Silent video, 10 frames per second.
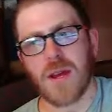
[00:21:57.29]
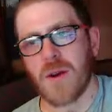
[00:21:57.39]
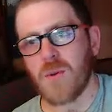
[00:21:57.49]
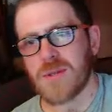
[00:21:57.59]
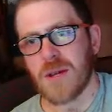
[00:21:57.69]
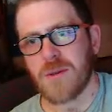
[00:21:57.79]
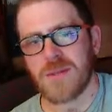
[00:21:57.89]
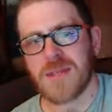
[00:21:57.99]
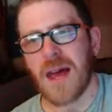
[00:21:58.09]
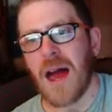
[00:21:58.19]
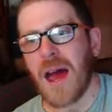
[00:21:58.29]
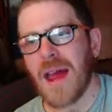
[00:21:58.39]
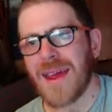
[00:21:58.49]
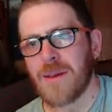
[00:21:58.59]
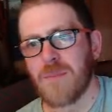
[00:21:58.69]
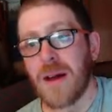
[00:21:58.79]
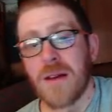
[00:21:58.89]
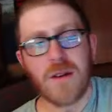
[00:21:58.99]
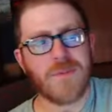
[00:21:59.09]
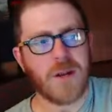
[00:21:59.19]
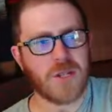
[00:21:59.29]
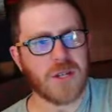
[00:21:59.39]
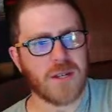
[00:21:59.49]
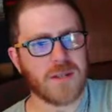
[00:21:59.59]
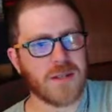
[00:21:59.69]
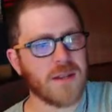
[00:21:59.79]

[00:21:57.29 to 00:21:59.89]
and also time functioned.